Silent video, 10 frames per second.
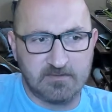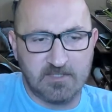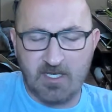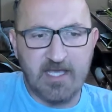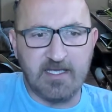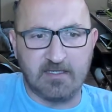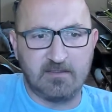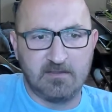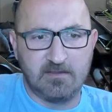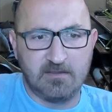Delay it.
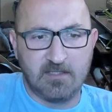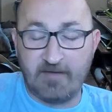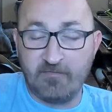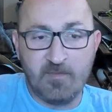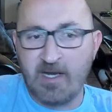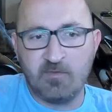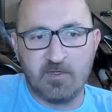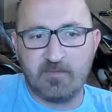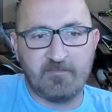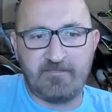Everybody would
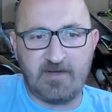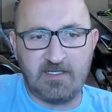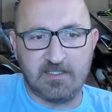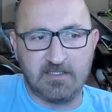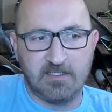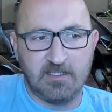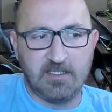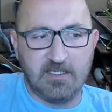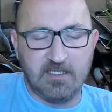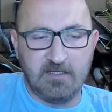have been fine
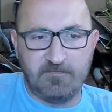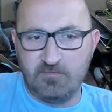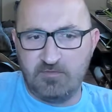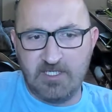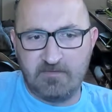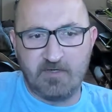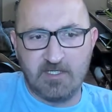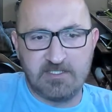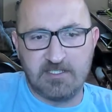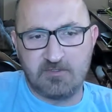if you didn't
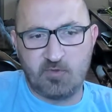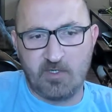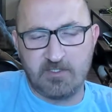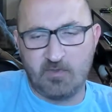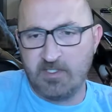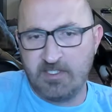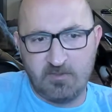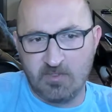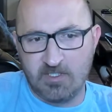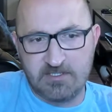release it in 2020 and
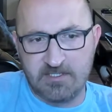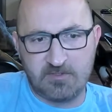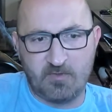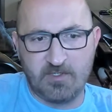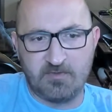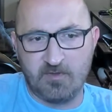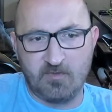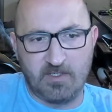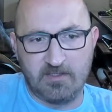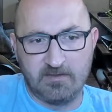you released it in
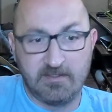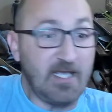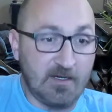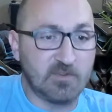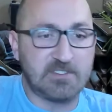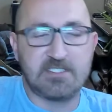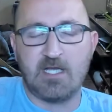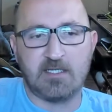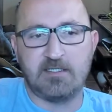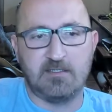2021. Yeah, it would
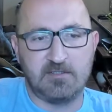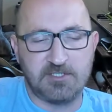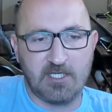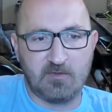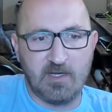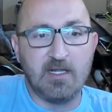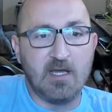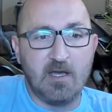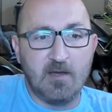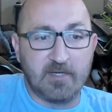suck, you know, because you got to wait.
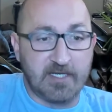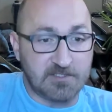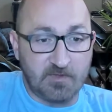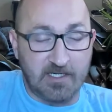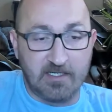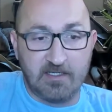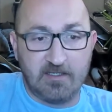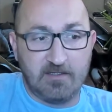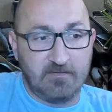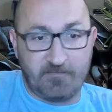But guess what?
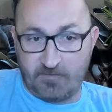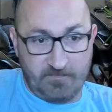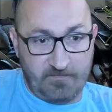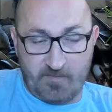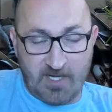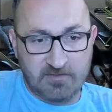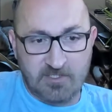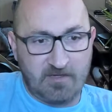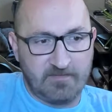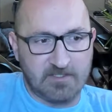For, for
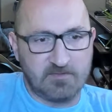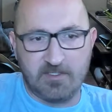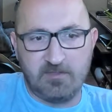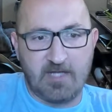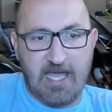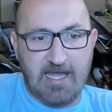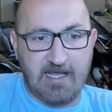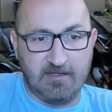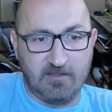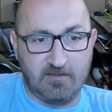Microsoft, guess what? You'd have had
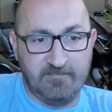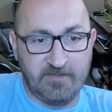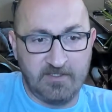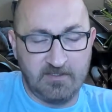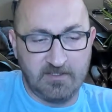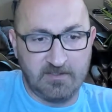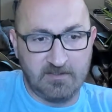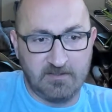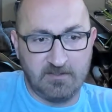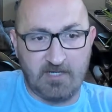Halo Infinite.
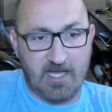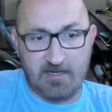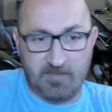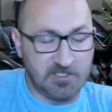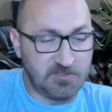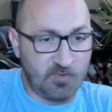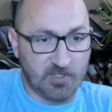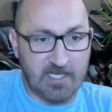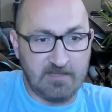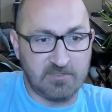You'd have had a bunch more
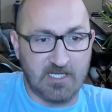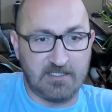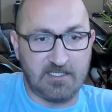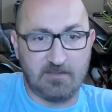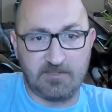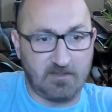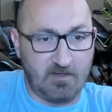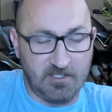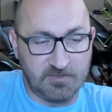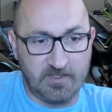games lined up to
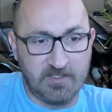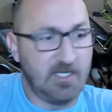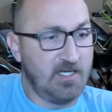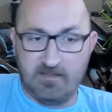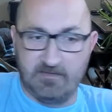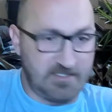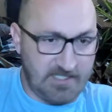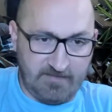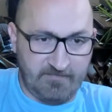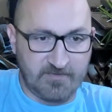launch with. The
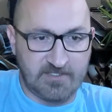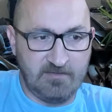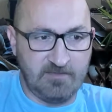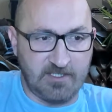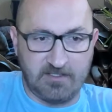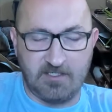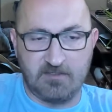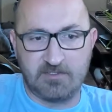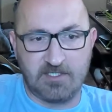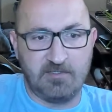same for Sony. You know,
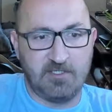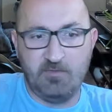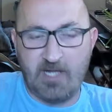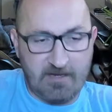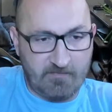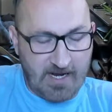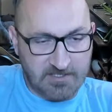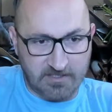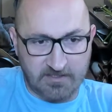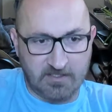Sony, you would have had
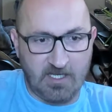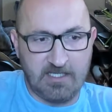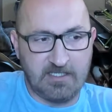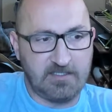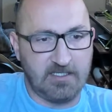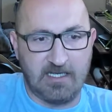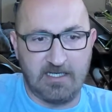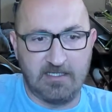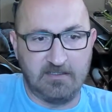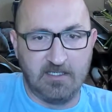Ratchet and Clank
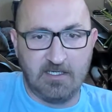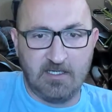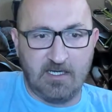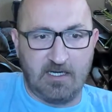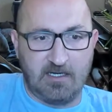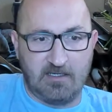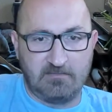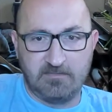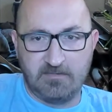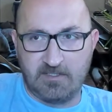and, uh,
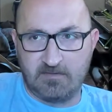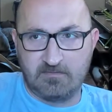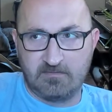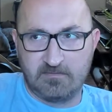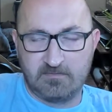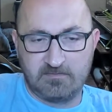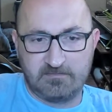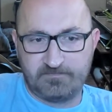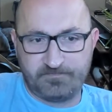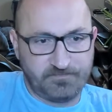you know,
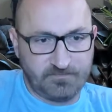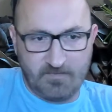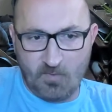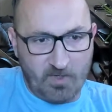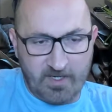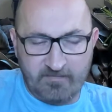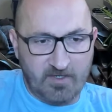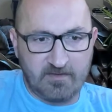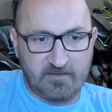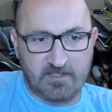whatever
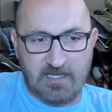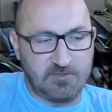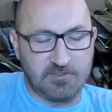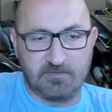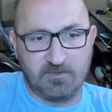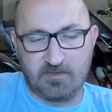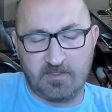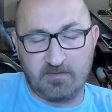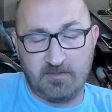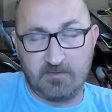other games you're, you're
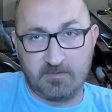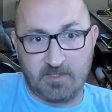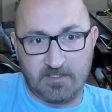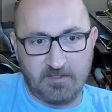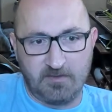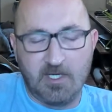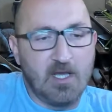going you're gonna do.